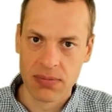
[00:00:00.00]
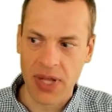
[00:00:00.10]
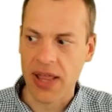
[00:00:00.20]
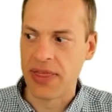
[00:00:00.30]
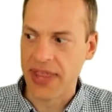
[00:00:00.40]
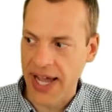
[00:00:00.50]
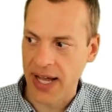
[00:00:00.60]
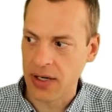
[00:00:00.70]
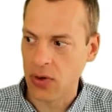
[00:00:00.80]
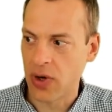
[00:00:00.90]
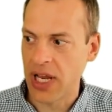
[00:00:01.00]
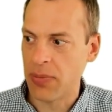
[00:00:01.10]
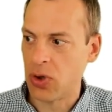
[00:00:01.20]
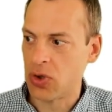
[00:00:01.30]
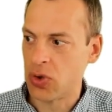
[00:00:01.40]
And then you are
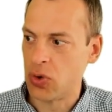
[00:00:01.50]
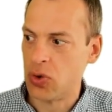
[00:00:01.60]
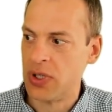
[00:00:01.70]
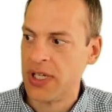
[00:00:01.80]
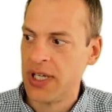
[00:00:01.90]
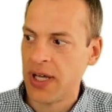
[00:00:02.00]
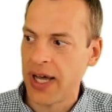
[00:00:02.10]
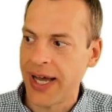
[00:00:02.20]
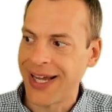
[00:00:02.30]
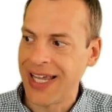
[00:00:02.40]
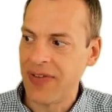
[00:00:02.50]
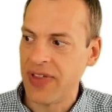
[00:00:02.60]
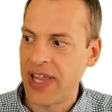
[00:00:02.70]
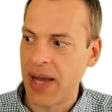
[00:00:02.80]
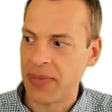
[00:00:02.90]
able to give
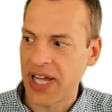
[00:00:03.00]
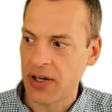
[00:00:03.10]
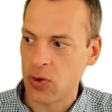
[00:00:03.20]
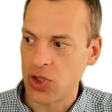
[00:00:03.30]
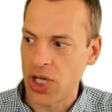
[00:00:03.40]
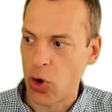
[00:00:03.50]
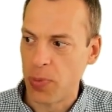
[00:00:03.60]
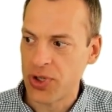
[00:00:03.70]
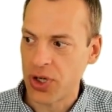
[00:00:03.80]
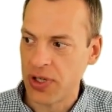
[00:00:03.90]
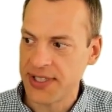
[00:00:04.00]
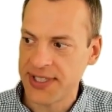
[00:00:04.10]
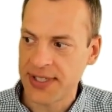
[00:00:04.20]
them technology options,